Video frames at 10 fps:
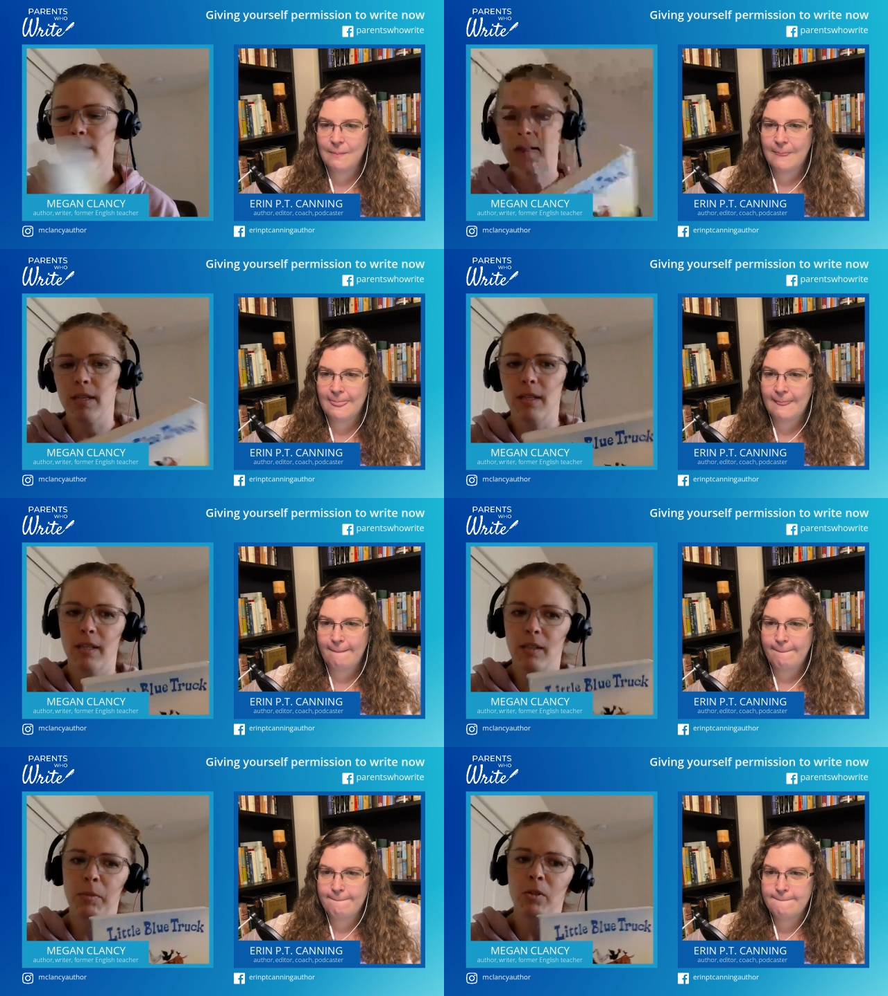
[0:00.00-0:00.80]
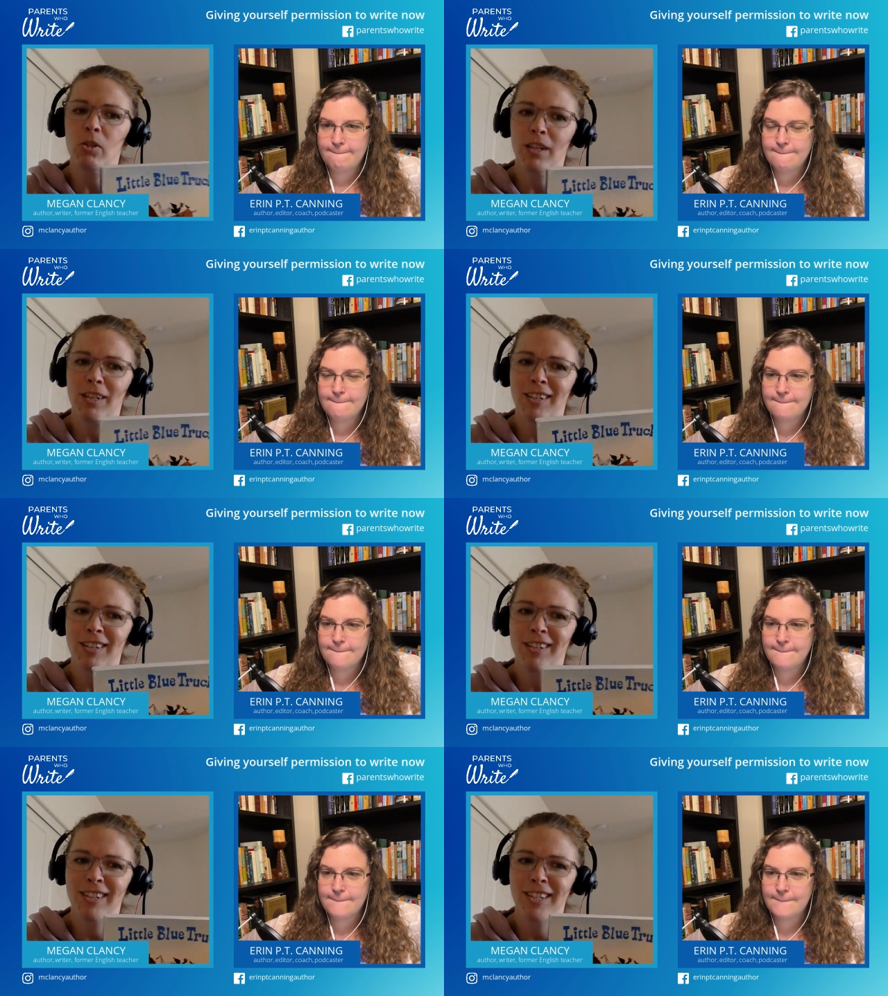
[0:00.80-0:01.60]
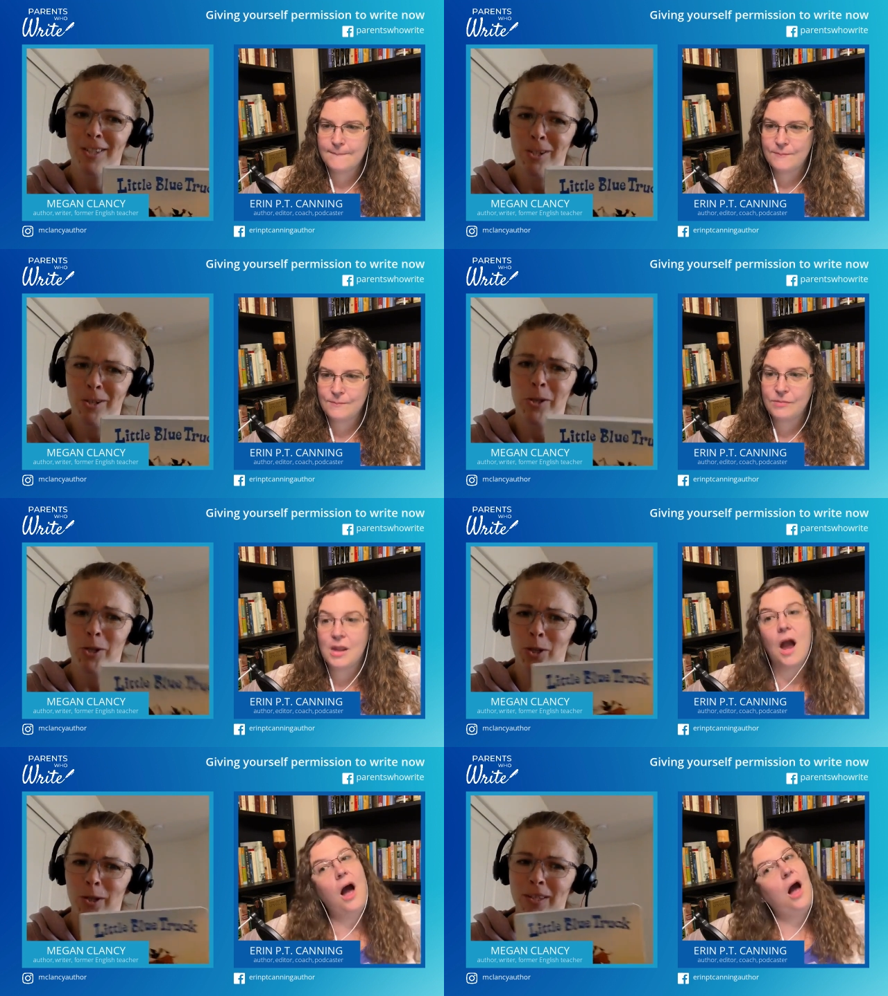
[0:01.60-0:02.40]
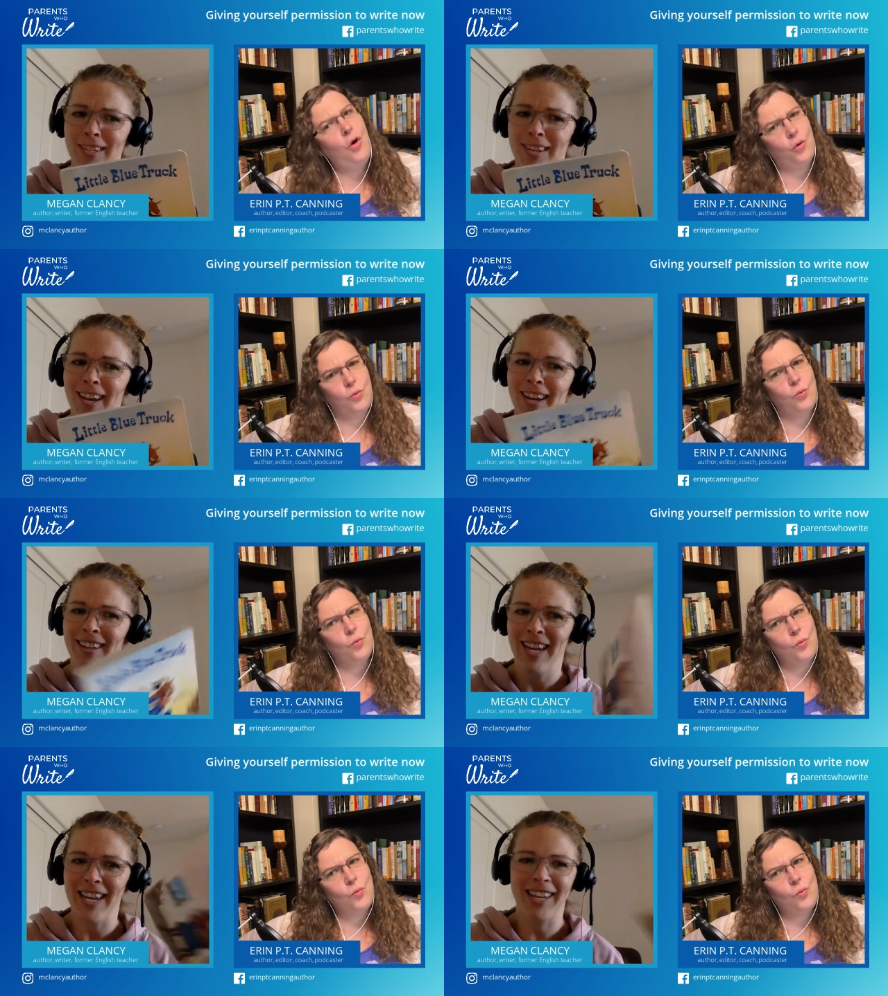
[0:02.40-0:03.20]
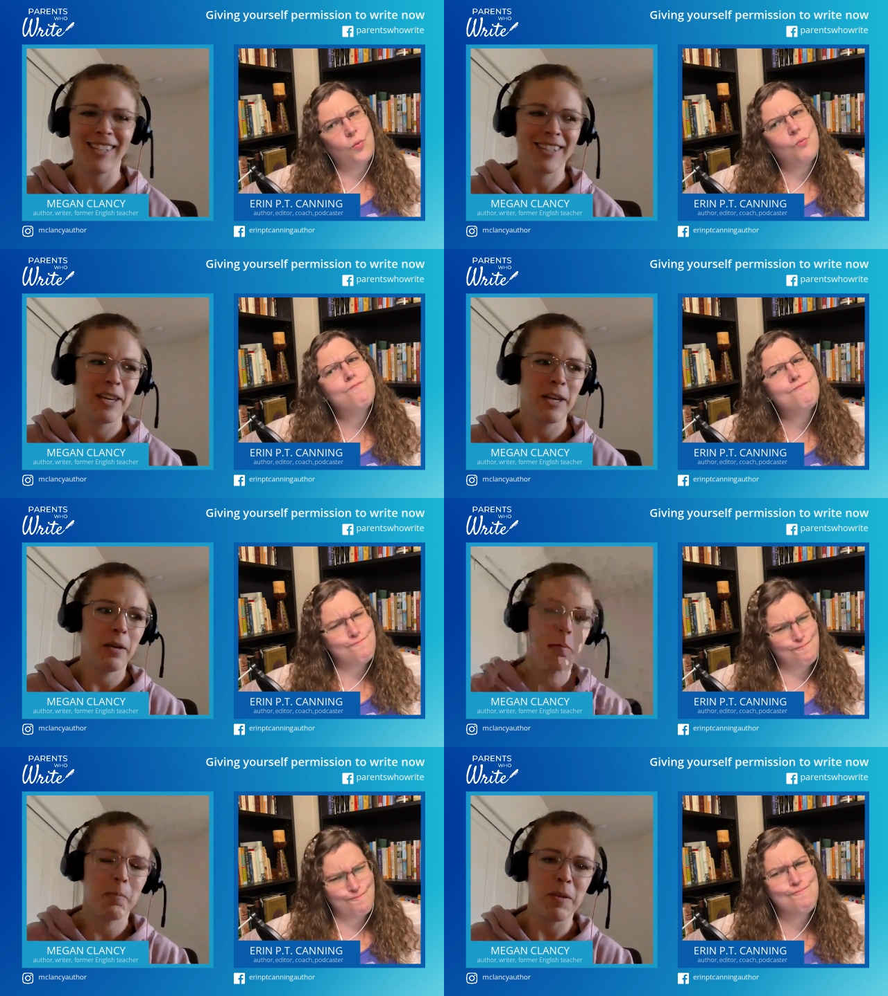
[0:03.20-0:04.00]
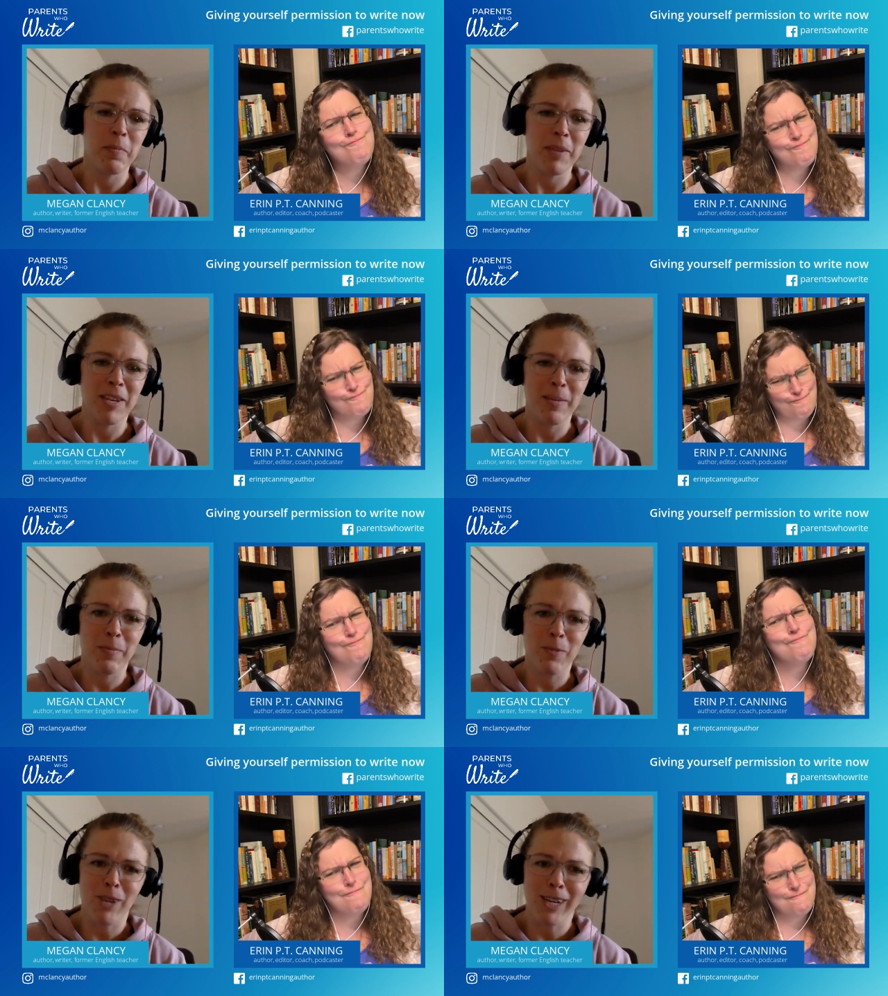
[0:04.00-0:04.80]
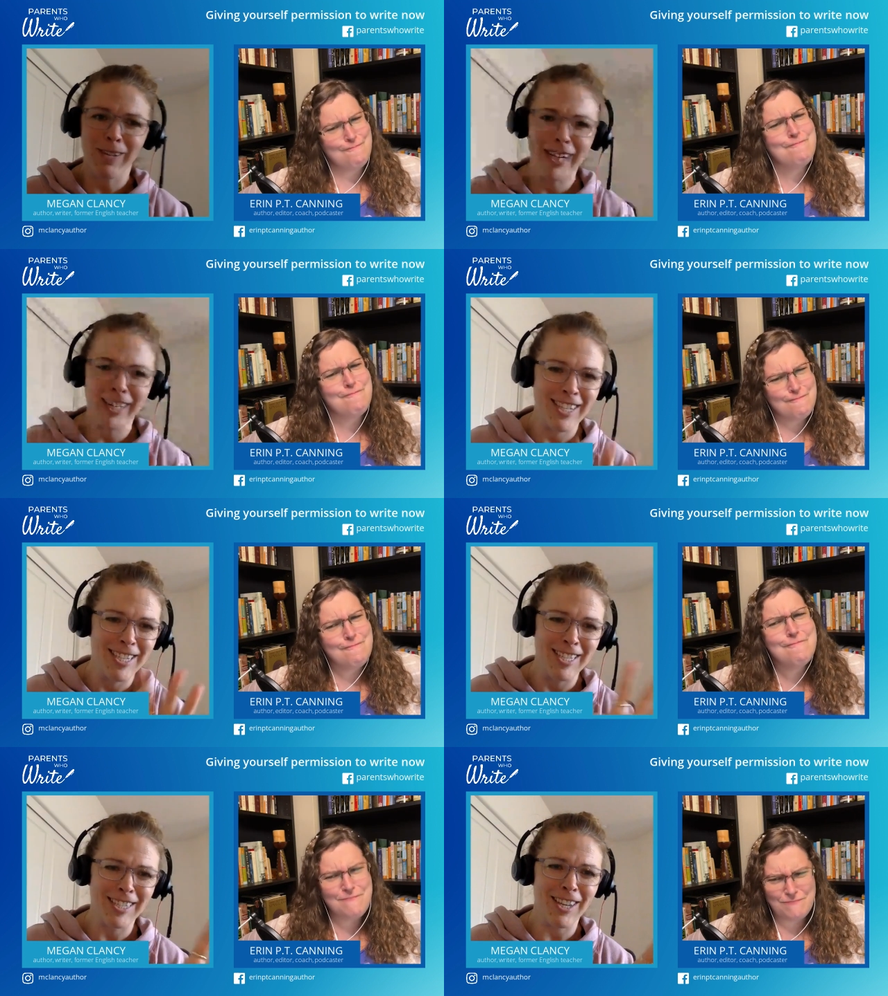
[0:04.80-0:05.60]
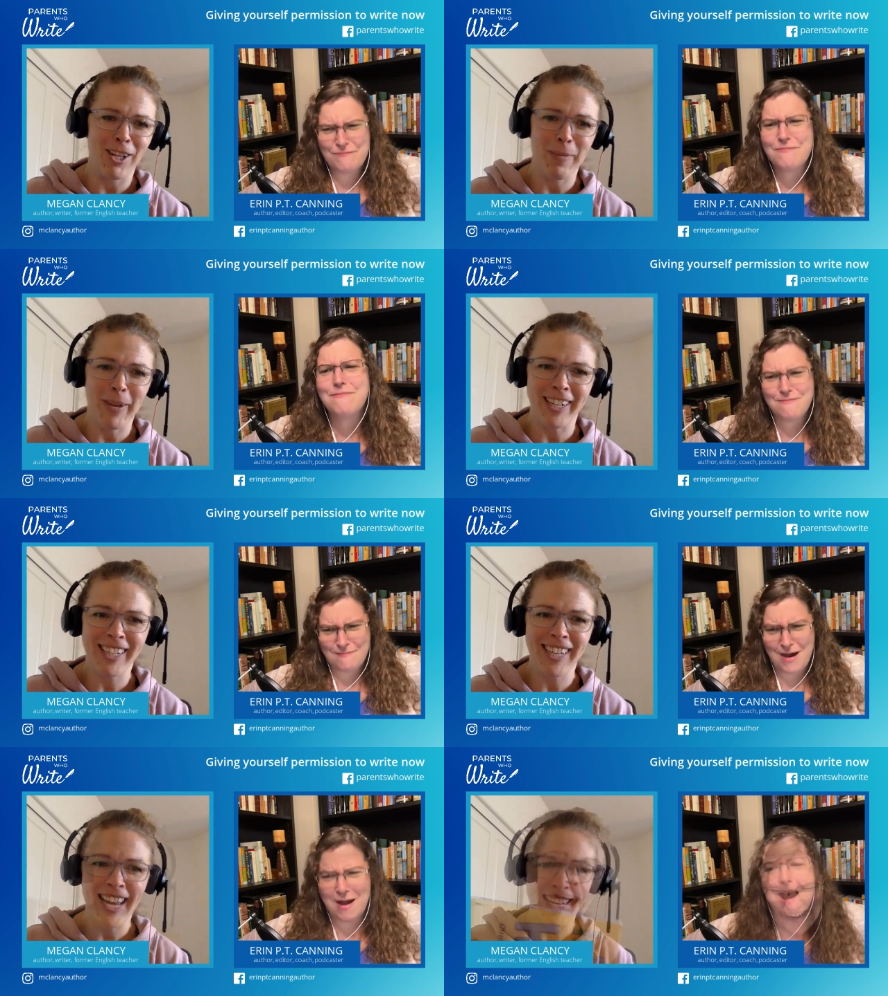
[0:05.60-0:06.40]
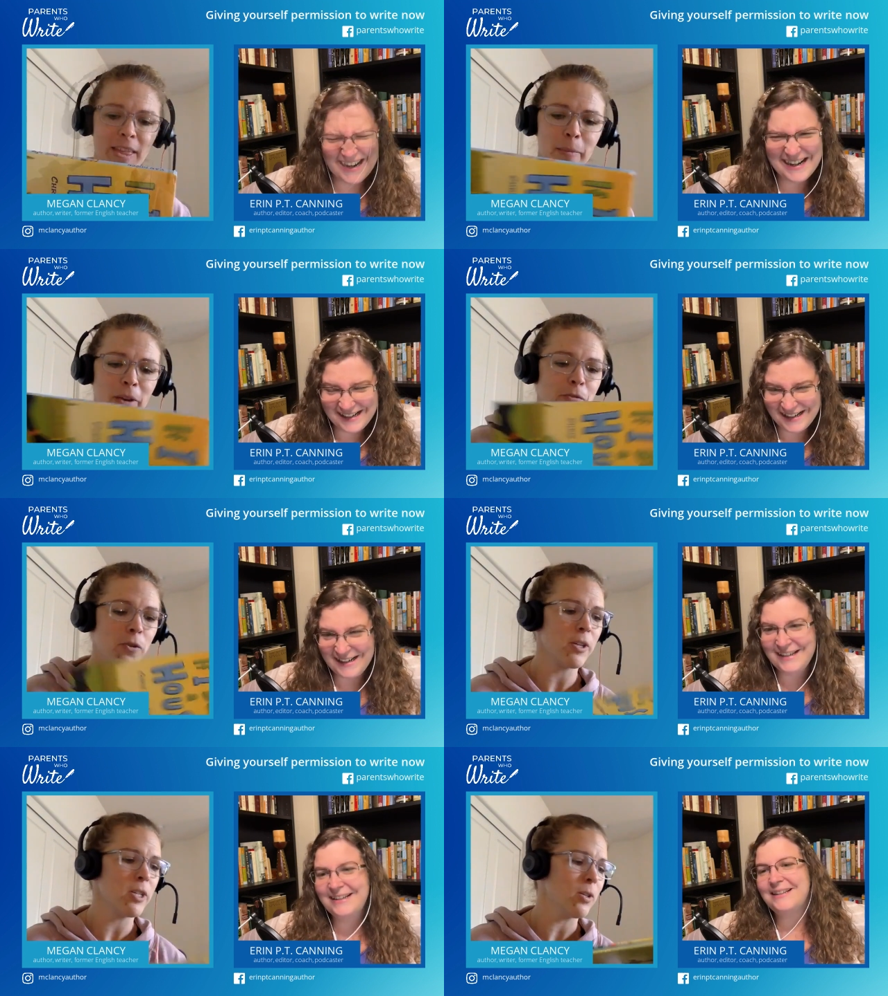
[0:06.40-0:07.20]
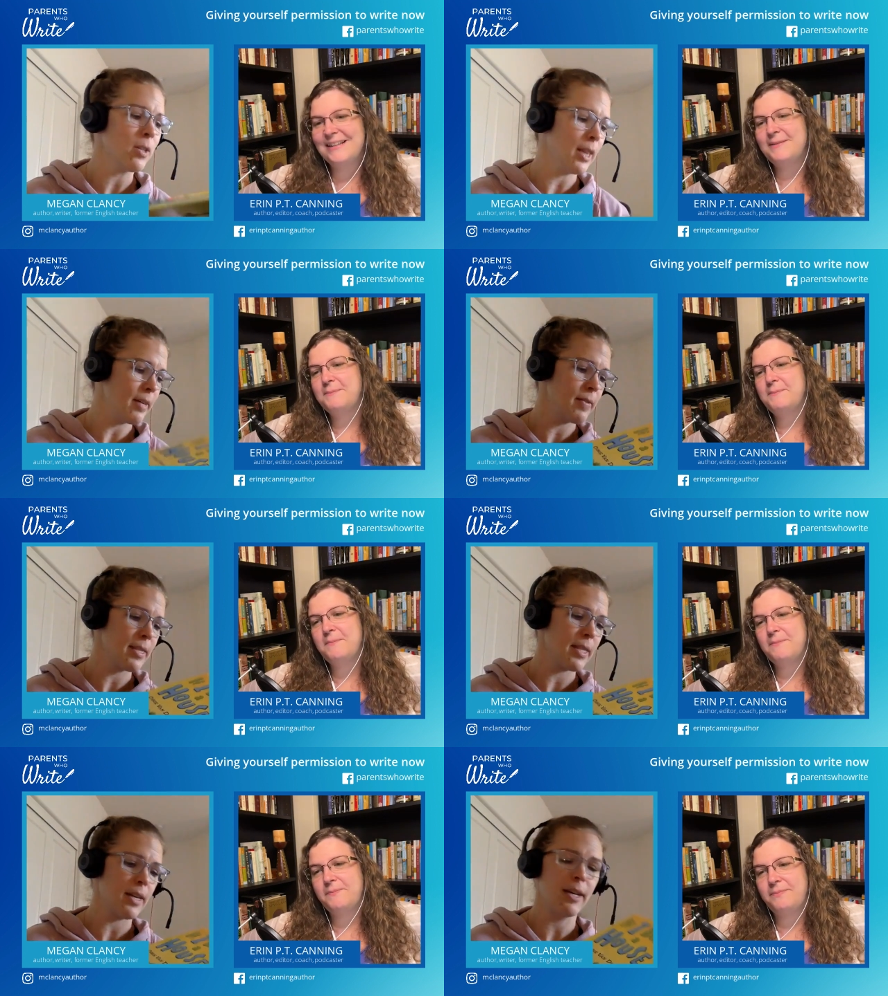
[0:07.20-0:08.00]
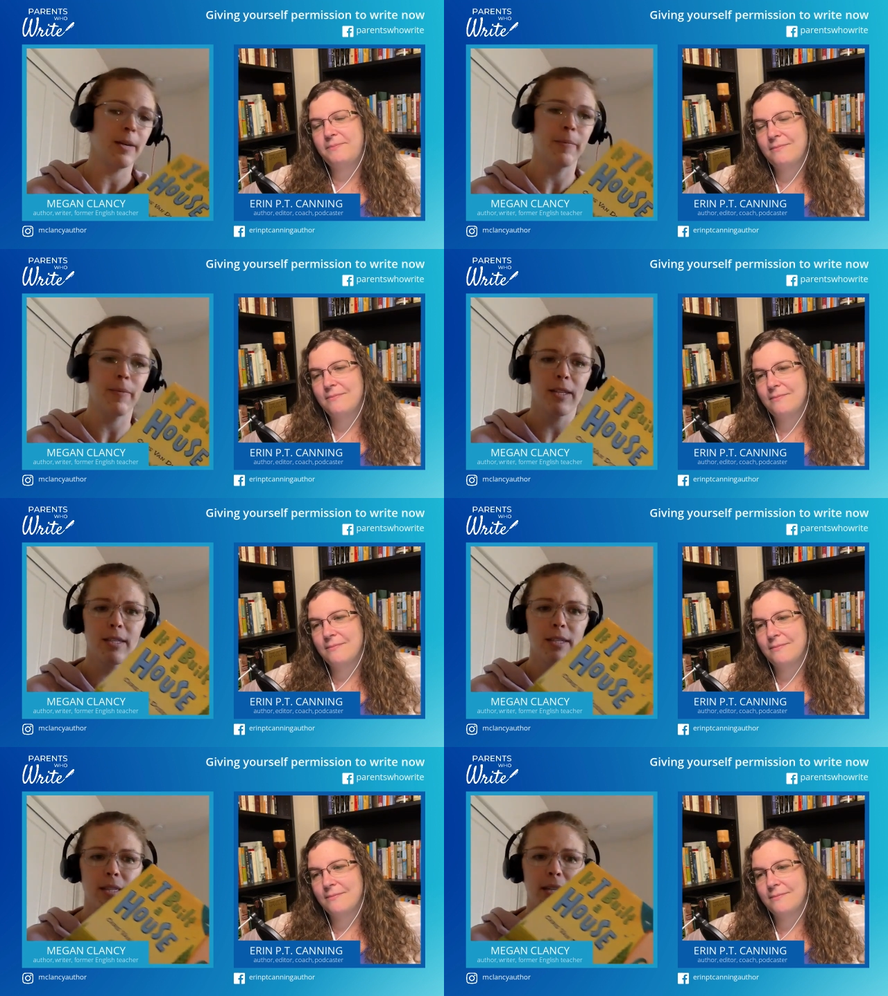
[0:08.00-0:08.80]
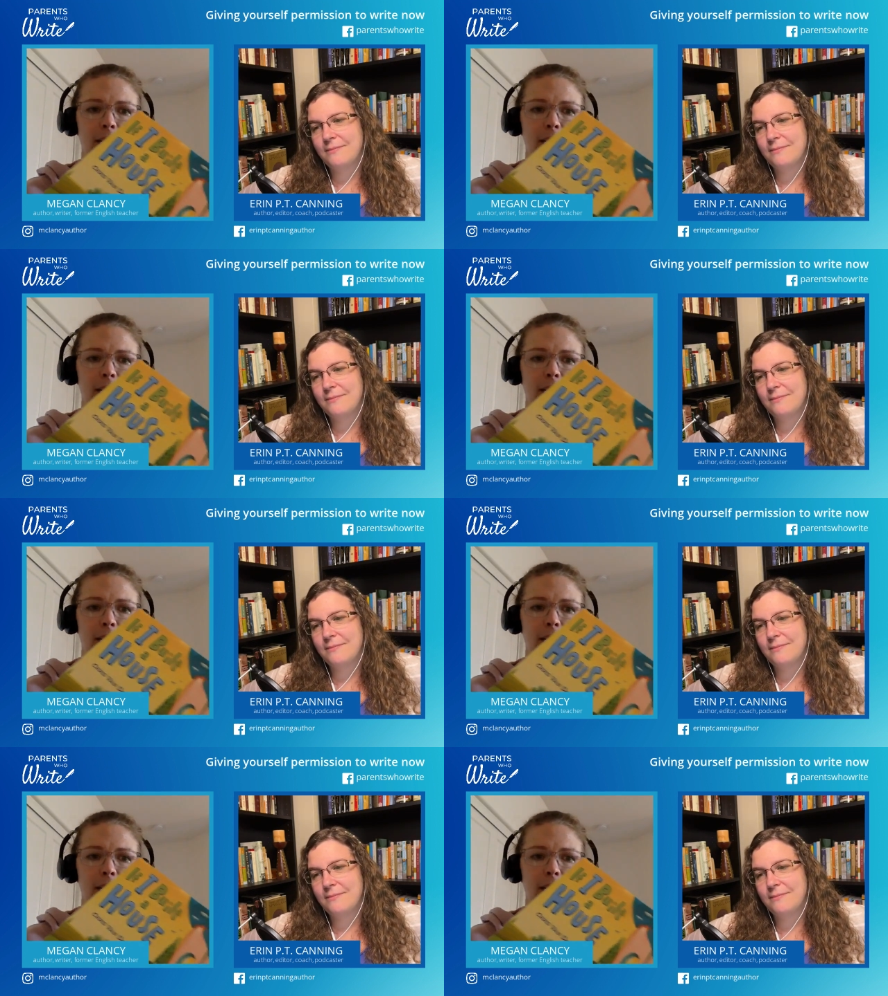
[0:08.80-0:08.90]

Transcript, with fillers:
Speaker 1: books, Little Blue Trucks is the two year old, oh. like, beep beep quack quack he's all about it and then my four year old loves the um this